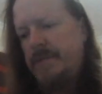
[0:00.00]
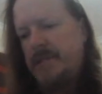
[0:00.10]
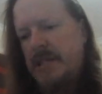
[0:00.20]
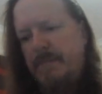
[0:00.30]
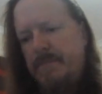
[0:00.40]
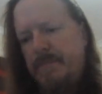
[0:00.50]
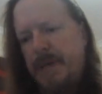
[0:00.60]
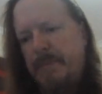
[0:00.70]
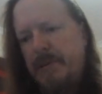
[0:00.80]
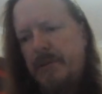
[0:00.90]
some
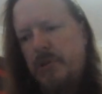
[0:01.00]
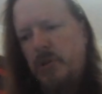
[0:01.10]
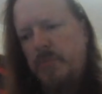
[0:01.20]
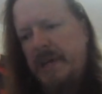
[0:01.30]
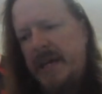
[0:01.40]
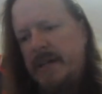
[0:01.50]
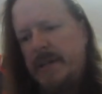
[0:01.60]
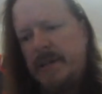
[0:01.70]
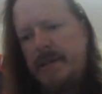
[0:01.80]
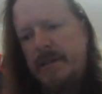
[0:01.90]
people had called me out
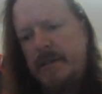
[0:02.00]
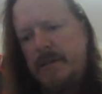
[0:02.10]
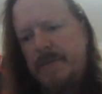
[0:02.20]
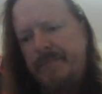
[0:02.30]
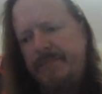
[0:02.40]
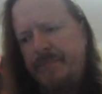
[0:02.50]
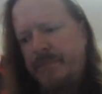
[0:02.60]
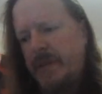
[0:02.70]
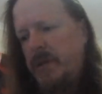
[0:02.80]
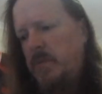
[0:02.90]

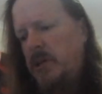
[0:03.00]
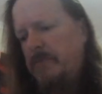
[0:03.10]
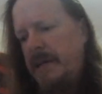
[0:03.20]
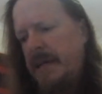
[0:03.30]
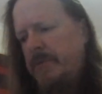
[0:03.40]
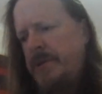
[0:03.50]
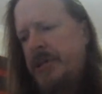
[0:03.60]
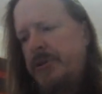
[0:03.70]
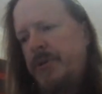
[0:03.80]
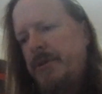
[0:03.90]
a while back when I
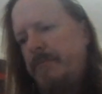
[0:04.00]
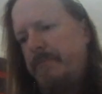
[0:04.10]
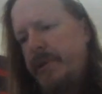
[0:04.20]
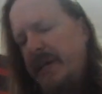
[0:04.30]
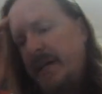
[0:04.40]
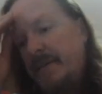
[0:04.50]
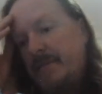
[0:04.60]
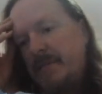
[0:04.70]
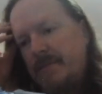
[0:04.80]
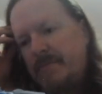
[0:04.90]
couldn't
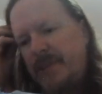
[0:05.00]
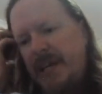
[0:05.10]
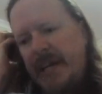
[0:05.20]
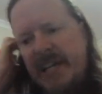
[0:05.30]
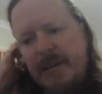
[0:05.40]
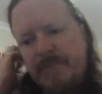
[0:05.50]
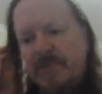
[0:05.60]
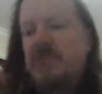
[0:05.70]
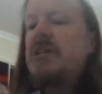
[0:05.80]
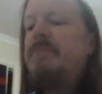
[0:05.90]
pronounce the names
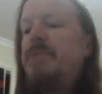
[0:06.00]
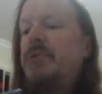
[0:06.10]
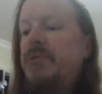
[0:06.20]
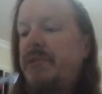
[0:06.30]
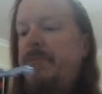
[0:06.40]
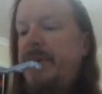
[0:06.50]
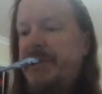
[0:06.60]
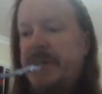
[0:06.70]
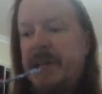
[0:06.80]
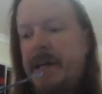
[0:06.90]
of some North
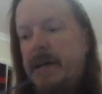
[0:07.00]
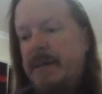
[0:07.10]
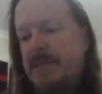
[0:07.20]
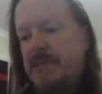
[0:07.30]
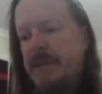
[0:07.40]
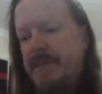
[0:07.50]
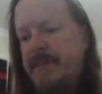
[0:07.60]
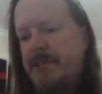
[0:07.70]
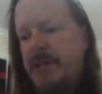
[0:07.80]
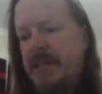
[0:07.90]
American cars that
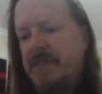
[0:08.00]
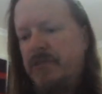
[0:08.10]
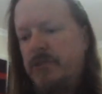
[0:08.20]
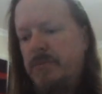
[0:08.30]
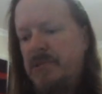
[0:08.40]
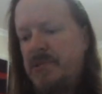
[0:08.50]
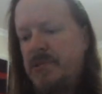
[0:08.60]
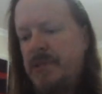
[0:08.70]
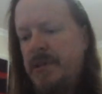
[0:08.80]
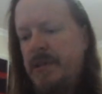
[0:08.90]
the Transformers
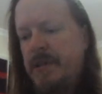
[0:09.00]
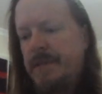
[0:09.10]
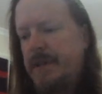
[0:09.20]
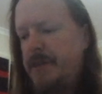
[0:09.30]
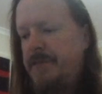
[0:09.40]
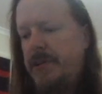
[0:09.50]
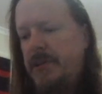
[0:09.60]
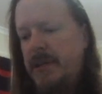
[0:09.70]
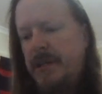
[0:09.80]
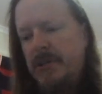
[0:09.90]

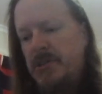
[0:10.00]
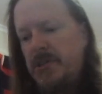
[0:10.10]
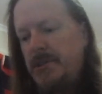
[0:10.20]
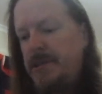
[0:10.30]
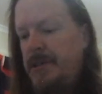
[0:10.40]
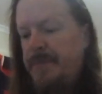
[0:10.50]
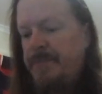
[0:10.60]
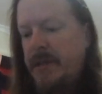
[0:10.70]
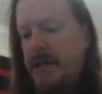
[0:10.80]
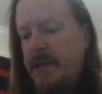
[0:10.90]
converted into,
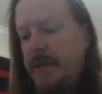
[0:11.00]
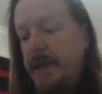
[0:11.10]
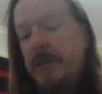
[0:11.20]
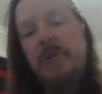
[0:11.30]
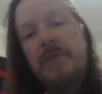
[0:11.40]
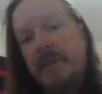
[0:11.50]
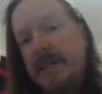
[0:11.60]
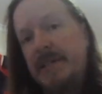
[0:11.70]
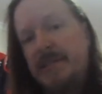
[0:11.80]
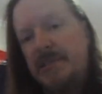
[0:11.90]
and the
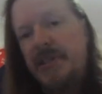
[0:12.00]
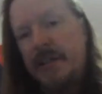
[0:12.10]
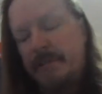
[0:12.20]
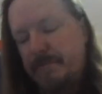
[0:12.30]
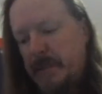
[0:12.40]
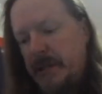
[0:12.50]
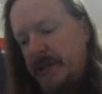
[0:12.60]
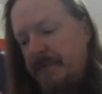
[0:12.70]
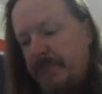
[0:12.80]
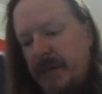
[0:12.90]
authenticity of my